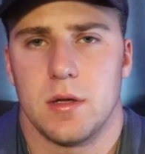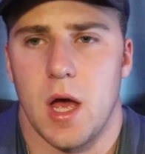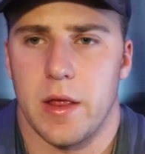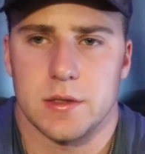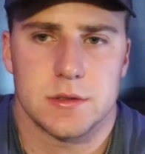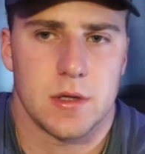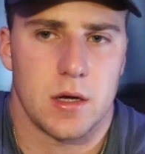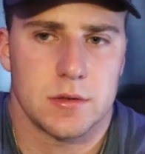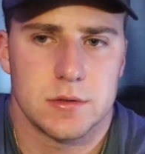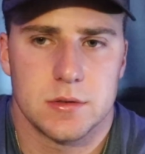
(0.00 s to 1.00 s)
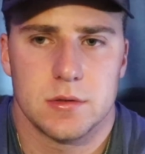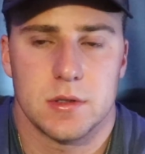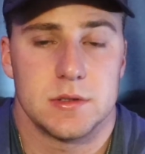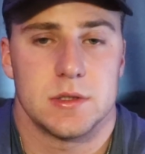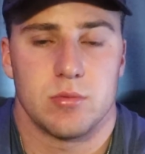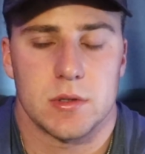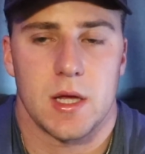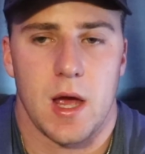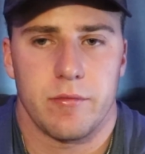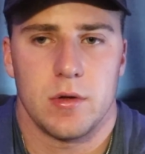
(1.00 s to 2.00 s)
Yeah, that sucks. Because it's what
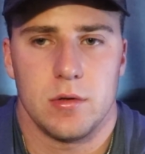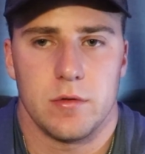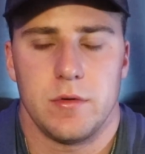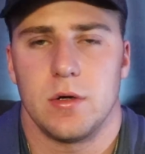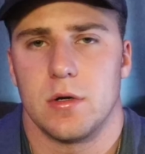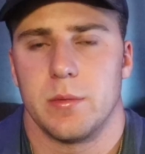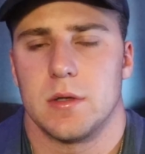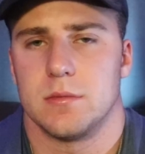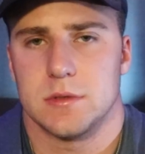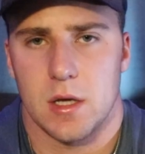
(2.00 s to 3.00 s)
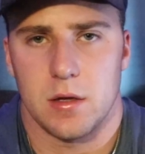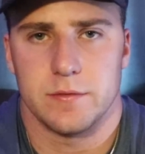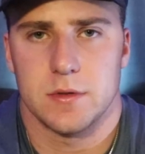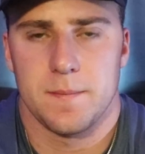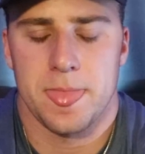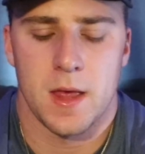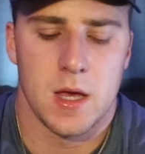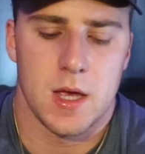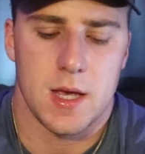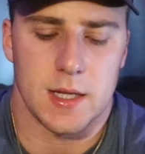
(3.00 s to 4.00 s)
they have to do to feel good about themselves.
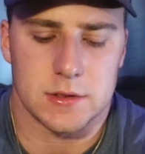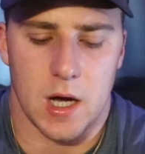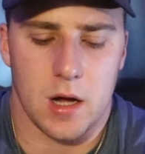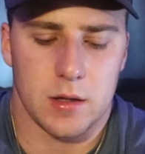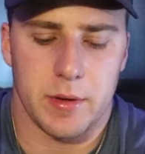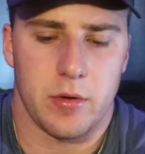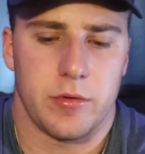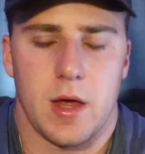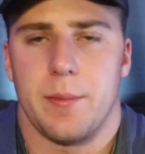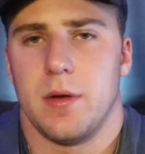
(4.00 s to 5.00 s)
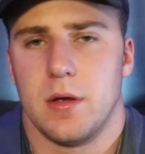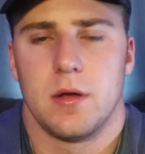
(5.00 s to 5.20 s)
It's all about them.